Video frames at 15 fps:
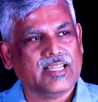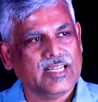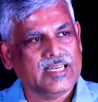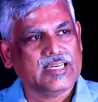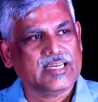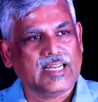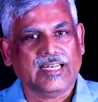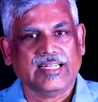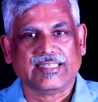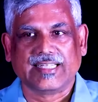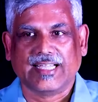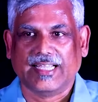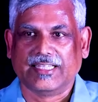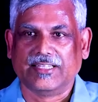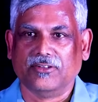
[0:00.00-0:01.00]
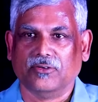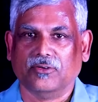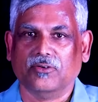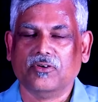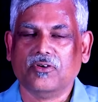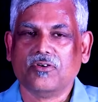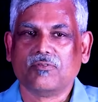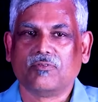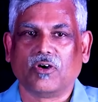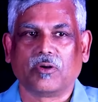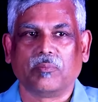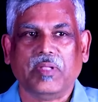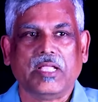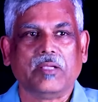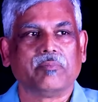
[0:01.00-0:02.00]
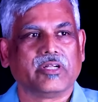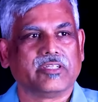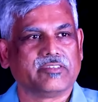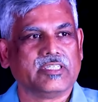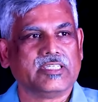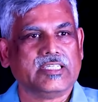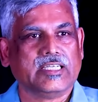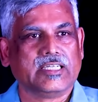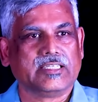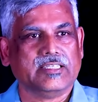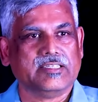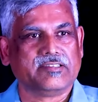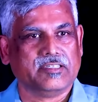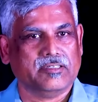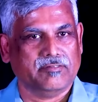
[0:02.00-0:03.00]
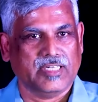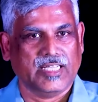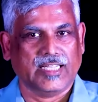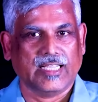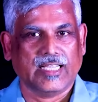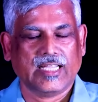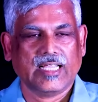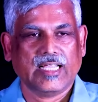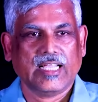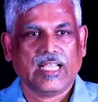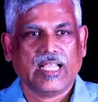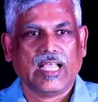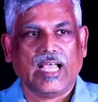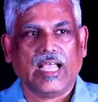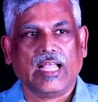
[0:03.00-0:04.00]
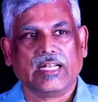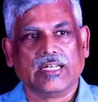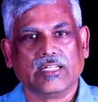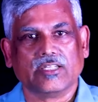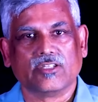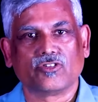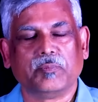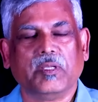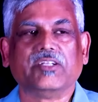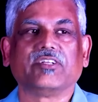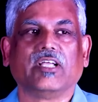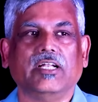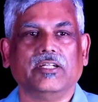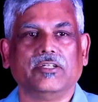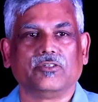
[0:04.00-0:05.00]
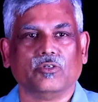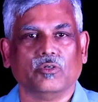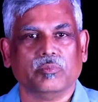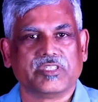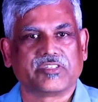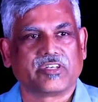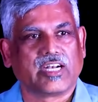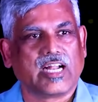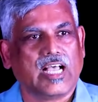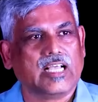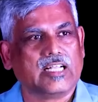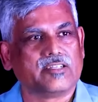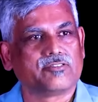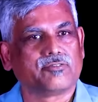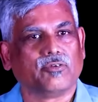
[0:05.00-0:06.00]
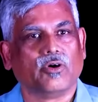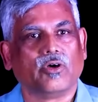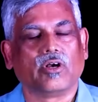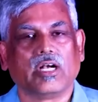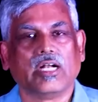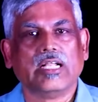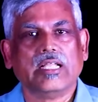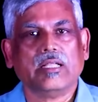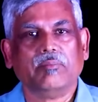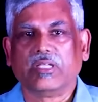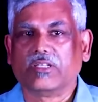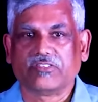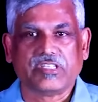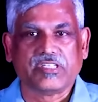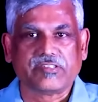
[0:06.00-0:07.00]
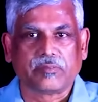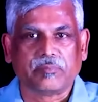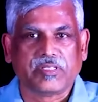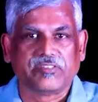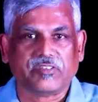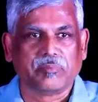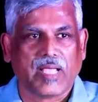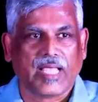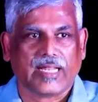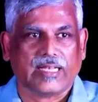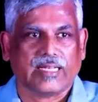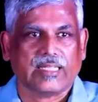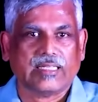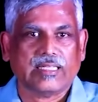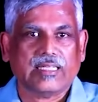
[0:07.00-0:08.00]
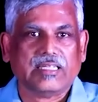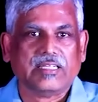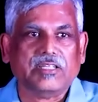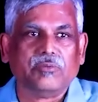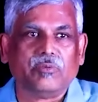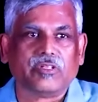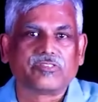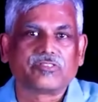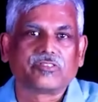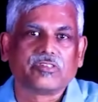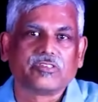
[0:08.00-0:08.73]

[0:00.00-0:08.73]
really, really thank you for being present here this evening. And especially to Mr. Hans for, because he is a busy man, he was